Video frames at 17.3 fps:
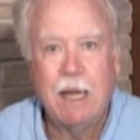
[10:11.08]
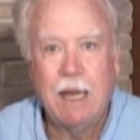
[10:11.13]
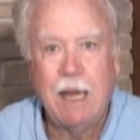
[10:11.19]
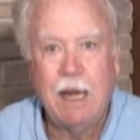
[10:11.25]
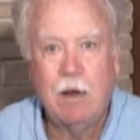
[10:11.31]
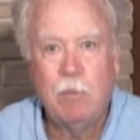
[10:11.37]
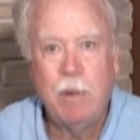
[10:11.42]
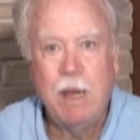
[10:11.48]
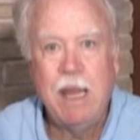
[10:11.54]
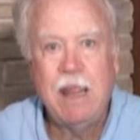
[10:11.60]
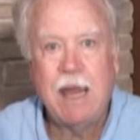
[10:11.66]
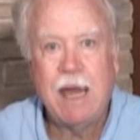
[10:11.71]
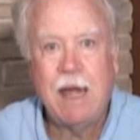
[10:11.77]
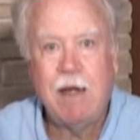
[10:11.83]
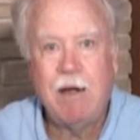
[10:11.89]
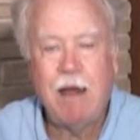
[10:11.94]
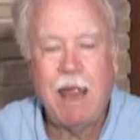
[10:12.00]
it'll be
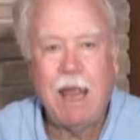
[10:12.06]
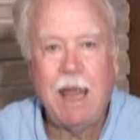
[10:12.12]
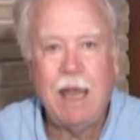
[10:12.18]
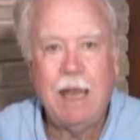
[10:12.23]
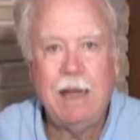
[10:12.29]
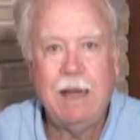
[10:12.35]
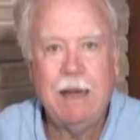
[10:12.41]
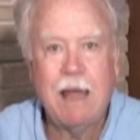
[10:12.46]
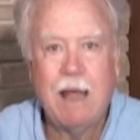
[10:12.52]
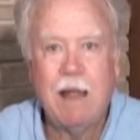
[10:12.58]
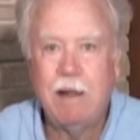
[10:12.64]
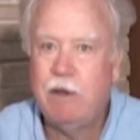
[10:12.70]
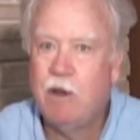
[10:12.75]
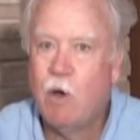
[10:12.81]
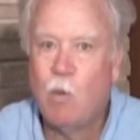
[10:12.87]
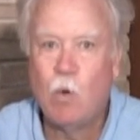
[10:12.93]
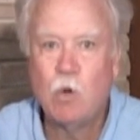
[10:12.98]
there, and
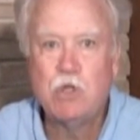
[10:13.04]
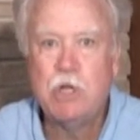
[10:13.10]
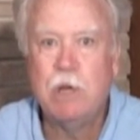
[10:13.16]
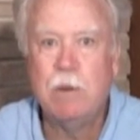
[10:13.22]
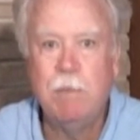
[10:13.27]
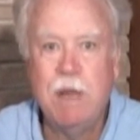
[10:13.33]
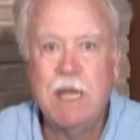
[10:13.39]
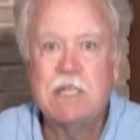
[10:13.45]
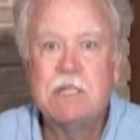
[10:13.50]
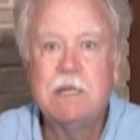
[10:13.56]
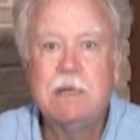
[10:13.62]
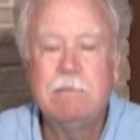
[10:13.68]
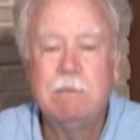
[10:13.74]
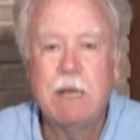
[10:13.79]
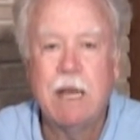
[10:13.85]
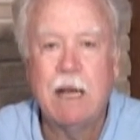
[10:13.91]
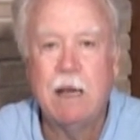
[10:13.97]
don't want you to miss it,
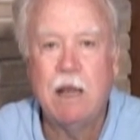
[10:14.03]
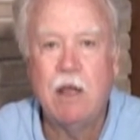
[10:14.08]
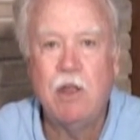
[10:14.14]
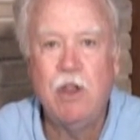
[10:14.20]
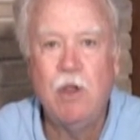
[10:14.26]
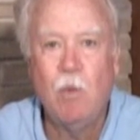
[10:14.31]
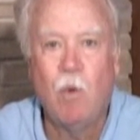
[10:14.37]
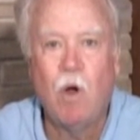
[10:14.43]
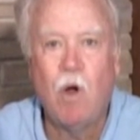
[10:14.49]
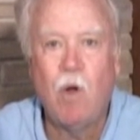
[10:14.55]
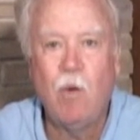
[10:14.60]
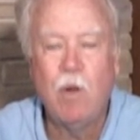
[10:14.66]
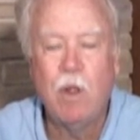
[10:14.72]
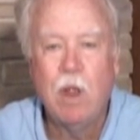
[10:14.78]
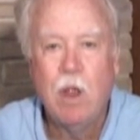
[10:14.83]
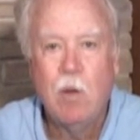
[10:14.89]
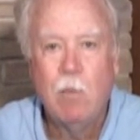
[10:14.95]
and I know you won't,
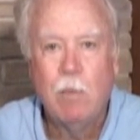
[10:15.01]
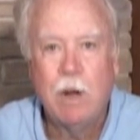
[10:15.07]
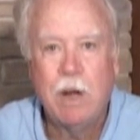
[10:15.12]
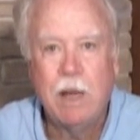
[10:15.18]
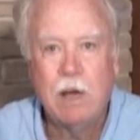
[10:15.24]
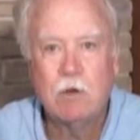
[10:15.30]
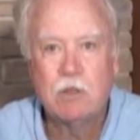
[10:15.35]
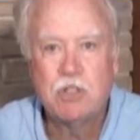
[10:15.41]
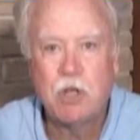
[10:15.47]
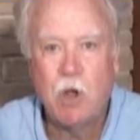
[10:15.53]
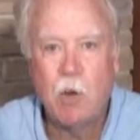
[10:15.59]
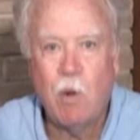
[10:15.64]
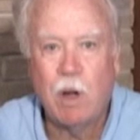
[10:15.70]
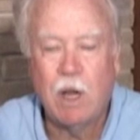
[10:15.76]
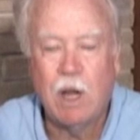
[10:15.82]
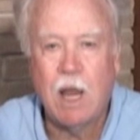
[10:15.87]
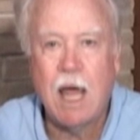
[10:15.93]
but it'll
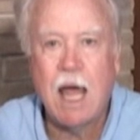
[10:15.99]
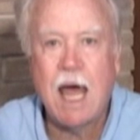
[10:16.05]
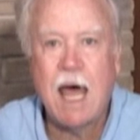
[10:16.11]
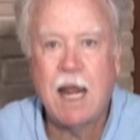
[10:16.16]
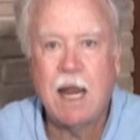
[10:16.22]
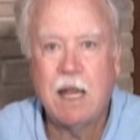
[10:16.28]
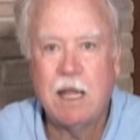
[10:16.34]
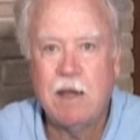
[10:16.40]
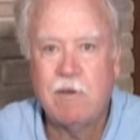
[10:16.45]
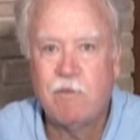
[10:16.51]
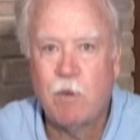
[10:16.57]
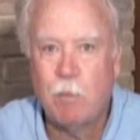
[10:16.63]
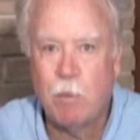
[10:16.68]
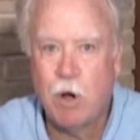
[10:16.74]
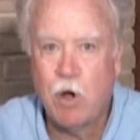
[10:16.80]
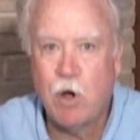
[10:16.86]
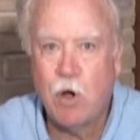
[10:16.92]
show a lot of
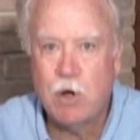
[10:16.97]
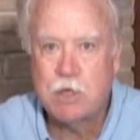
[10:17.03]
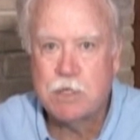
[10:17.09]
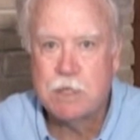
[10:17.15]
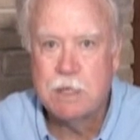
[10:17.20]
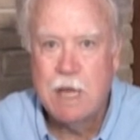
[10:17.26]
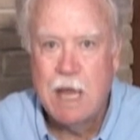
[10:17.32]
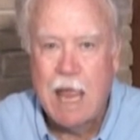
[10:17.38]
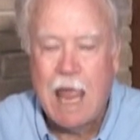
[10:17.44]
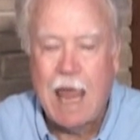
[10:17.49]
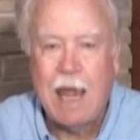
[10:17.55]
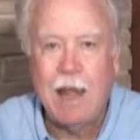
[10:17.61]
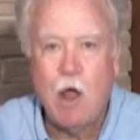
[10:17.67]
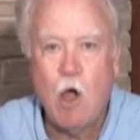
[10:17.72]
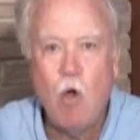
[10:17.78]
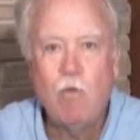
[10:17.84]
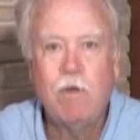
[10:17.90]
different birds,
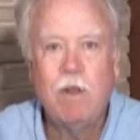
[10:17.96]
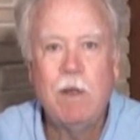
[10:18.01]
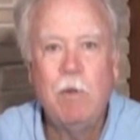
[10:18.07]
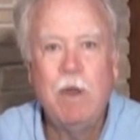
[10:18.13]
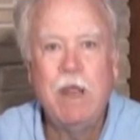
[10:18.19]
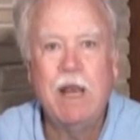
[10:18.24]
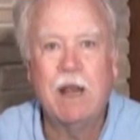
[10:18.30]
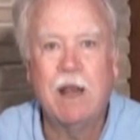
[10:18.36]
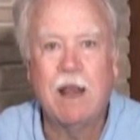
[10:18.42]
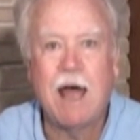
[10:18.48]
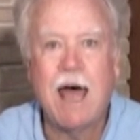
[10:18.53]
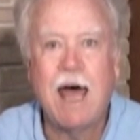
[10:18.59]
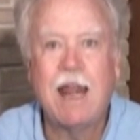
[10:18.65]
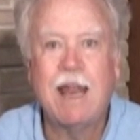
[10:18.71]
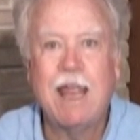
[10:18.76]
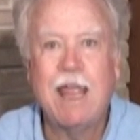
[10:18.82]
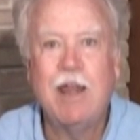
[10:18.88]
and hopefully we can get a
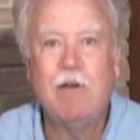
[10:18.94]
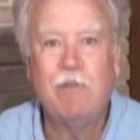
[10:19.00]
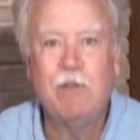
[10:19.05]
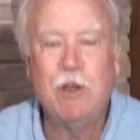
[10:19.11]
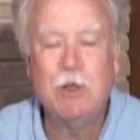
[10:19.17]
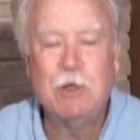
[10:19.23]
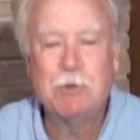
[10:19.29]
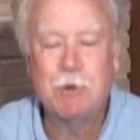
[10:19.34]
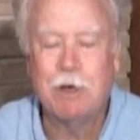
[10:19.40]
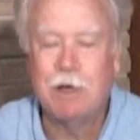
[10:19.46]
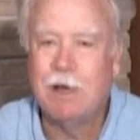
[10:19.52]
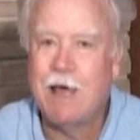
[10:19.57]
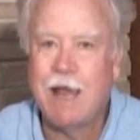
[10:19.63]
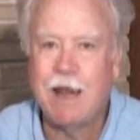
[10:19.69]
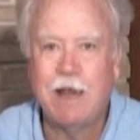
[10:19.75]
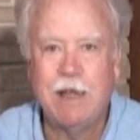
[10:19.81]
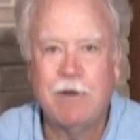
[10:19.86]
lot of interviews with a
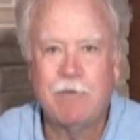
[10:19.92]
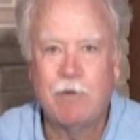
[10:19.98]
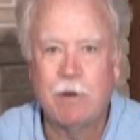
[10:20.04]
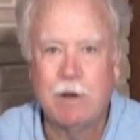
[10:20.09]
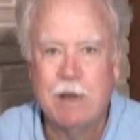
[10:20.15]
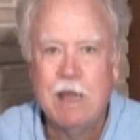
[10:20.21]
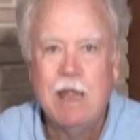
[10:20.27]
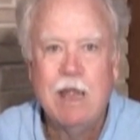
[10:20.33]
lot of different